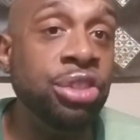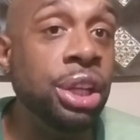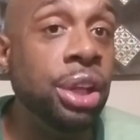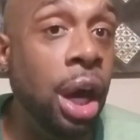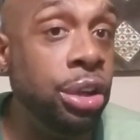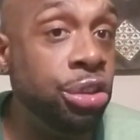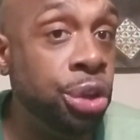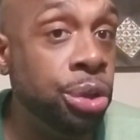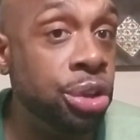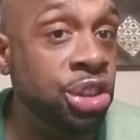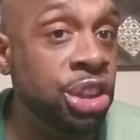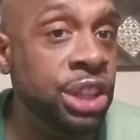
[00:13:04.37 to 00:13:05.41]
she loved the shoes,
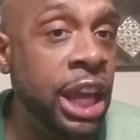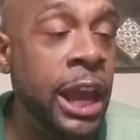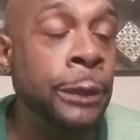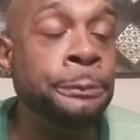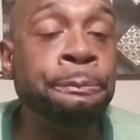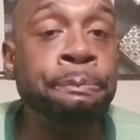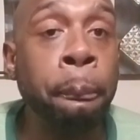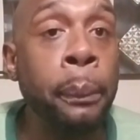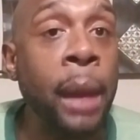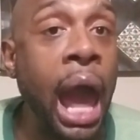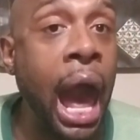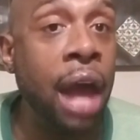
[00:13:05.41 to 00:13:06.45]
so she said
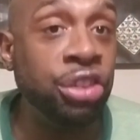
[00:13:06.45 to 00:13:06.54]
I